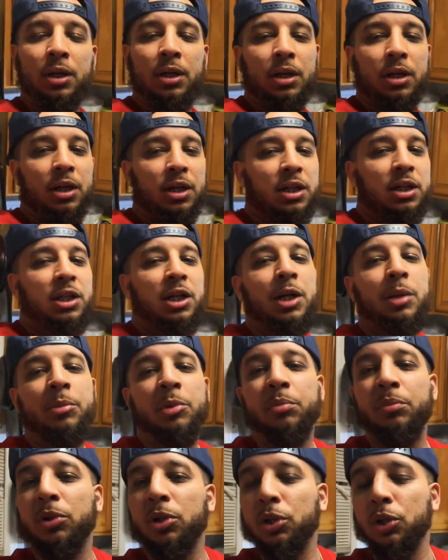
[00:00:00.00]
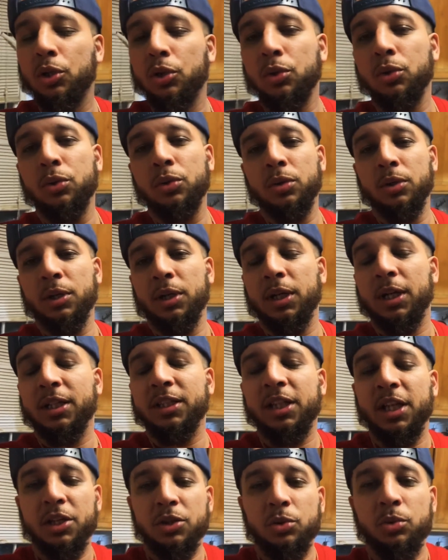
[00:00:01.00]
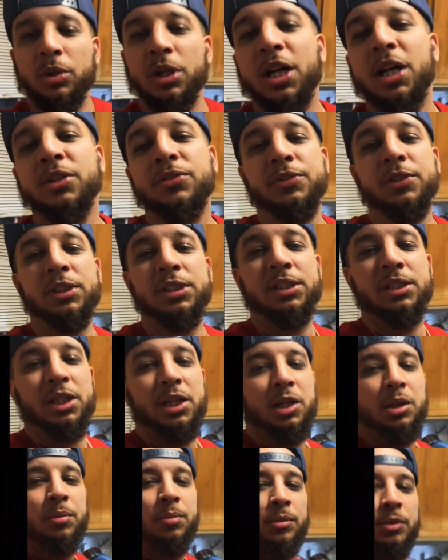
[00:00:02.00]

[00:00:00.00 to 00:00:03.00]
and comment below. I thank you guys for your time.